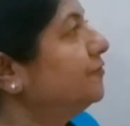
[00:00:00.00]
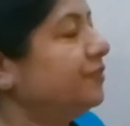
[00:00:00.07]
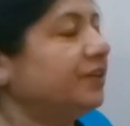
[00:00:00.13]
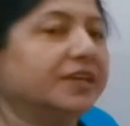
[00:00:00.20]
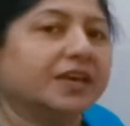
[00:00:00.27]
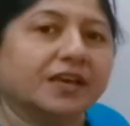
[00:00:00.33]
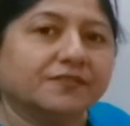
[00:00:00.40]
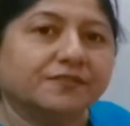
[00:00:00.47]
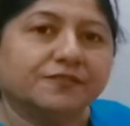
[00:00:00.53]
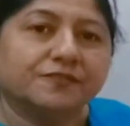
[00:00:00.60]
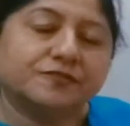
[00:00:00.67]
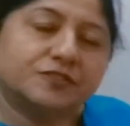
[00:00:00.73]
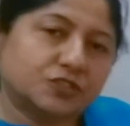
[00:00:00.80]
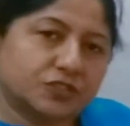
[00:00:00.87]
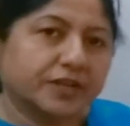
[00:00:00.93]
we have
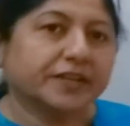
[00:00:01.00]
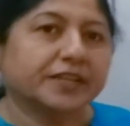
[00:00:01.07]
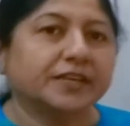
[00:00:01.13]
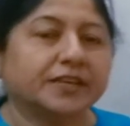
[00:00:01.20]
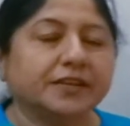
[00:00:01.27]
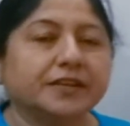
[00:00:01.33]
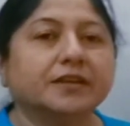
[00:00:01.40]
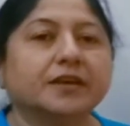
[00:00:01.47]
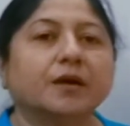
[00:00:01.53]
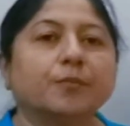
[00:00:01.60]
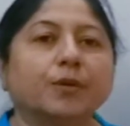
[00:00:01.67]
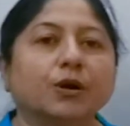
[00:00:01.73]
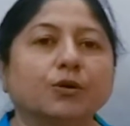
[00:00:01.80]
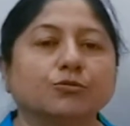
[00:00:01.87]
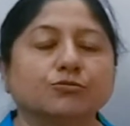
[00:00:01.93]
studied
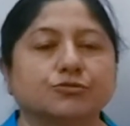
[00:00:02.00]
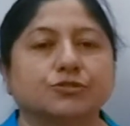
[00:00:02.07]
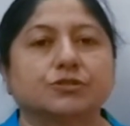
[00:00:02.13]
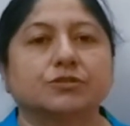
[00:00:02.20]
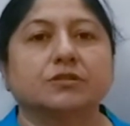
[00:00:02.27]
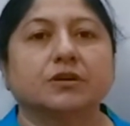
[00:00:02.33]
about